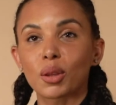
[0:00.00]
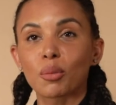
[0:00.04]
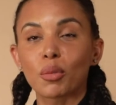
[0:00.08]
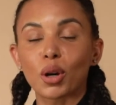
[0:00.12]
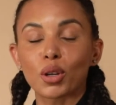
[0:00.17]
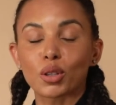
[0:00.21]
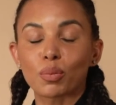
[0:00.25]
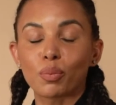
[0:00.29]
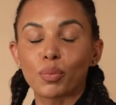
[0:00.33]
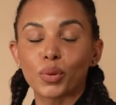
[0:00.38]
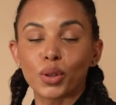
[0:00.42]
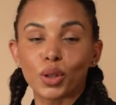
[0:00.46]
the
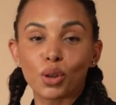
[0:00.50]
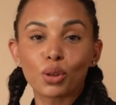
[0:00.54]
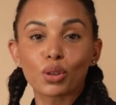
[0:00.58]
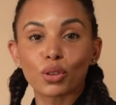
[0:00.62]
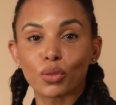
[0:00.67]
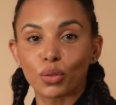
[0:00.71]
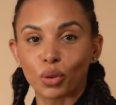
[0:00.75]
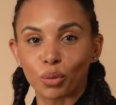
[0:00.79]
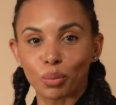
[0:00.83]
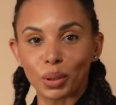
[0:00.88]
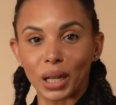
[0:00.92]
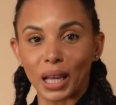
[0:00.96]
most
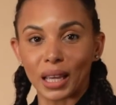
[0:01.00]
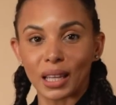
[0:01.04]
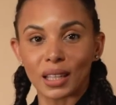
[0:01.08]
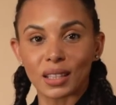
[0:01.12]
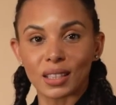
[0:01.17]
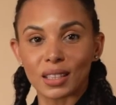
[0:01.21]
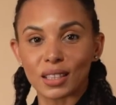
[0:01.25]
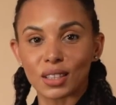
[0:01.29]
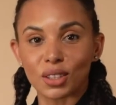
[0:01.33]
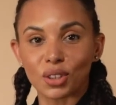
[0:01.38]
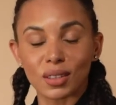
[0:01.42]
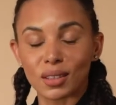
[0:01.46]
beautiful place
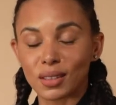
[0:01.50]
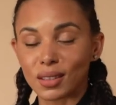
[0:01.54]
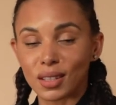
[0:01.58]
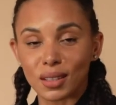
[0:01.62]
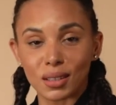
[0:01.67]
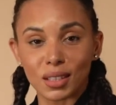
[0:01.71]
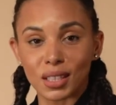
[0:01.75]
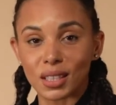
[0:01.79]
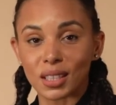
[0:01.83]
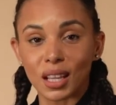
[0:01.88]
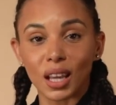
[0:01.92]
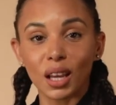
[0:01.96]

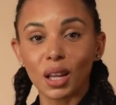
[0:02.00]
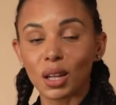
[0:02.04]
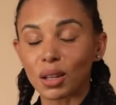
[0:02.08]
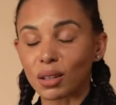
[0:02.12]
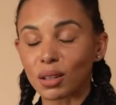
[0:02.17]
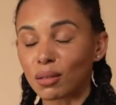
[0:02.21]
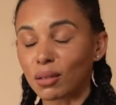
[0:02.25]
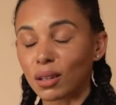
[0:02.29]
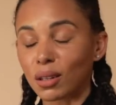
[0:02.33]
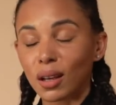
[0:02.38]
to sit